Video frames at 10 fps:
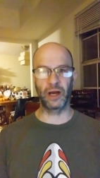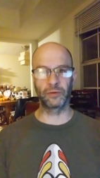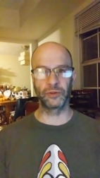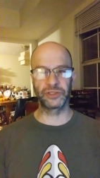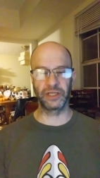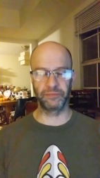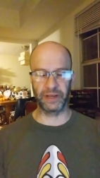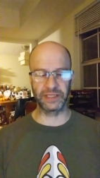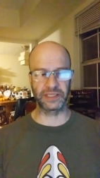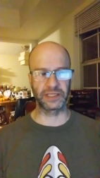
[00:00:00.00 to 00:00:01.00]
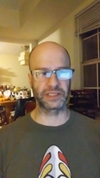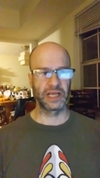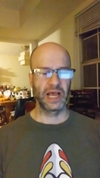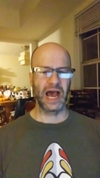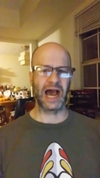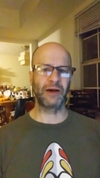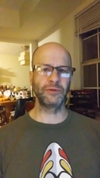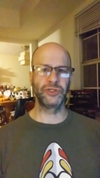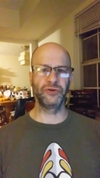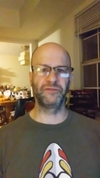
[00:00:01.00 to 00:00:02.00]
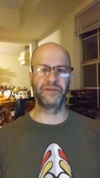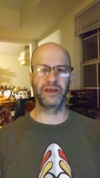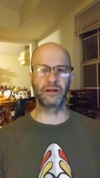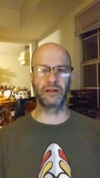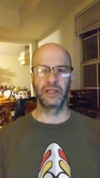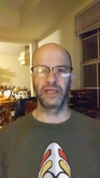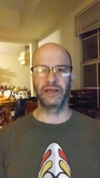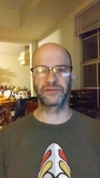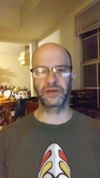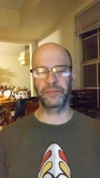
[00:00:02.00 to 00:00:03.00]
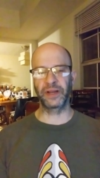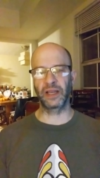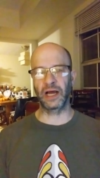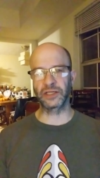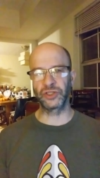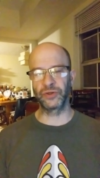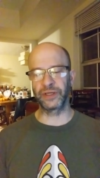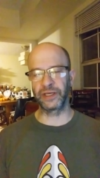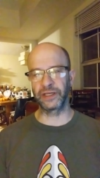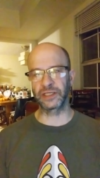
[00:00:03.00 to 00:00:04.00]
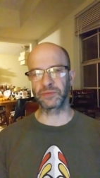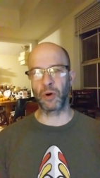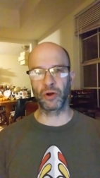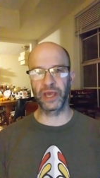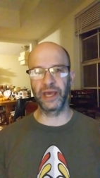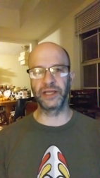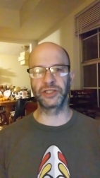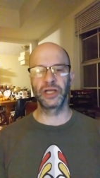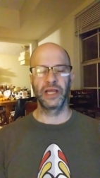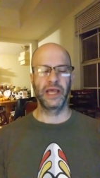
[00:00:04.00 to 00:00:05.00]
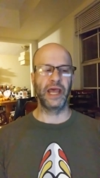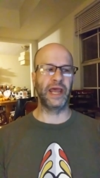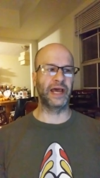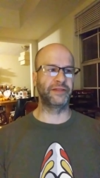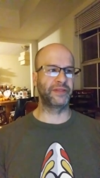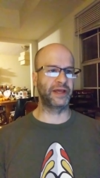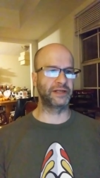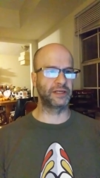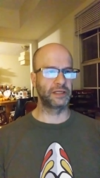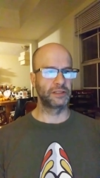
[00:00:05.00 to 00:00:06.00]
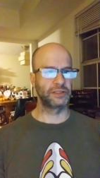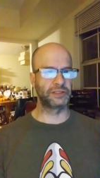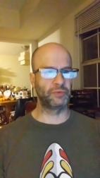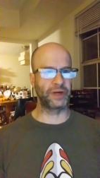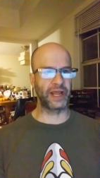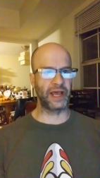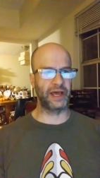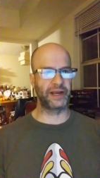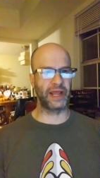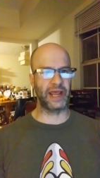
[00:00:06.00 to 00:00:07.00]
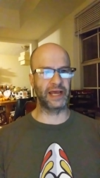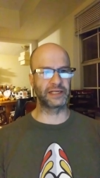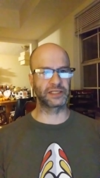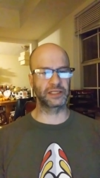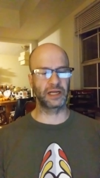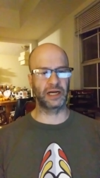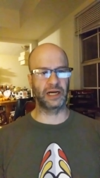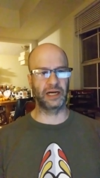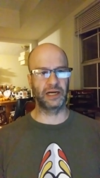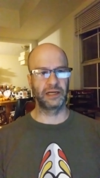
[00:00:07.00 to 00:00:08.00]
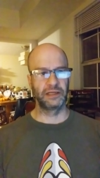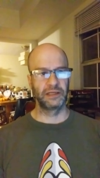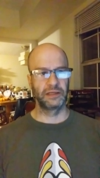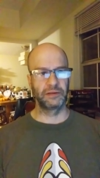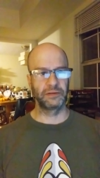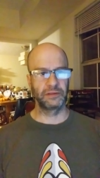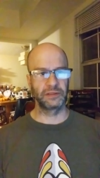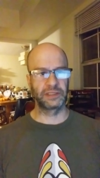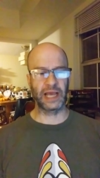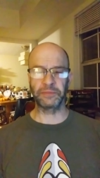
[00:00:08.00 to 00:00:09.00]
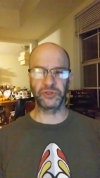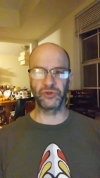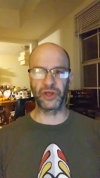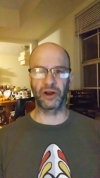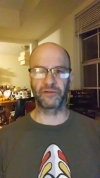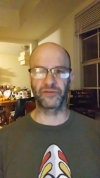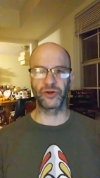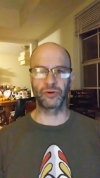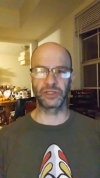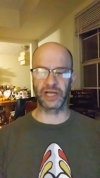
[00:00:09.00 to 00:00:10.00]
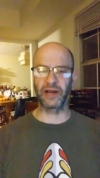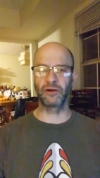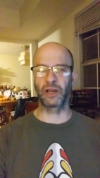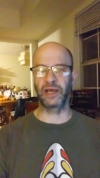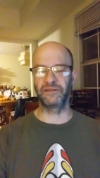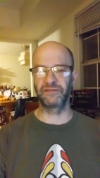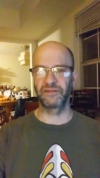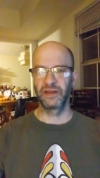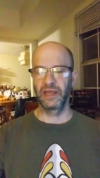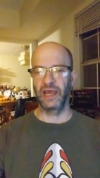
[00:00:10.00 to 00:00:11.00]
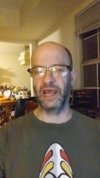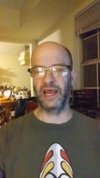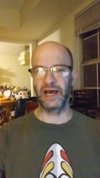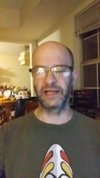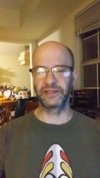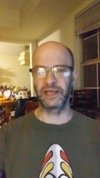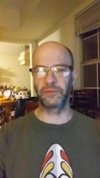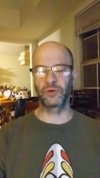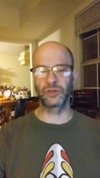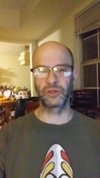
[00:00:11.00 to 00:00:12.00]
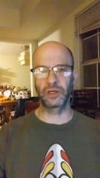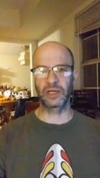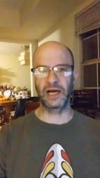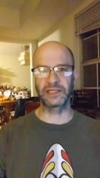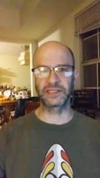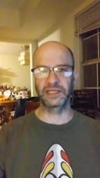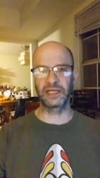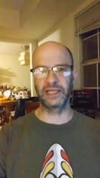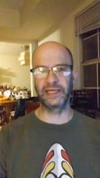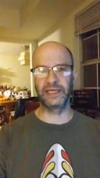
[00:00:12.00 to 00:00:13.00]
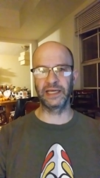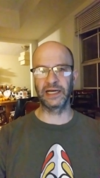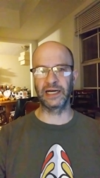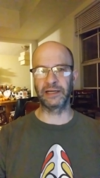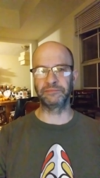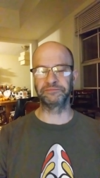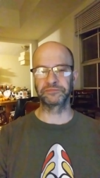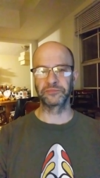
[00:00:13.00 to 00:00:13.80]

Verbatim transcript: a routine basis, how would you feel if somebody locked you in a small cage and then went ahead and uh, kept you there for your entire life and they were uh, constantly, um,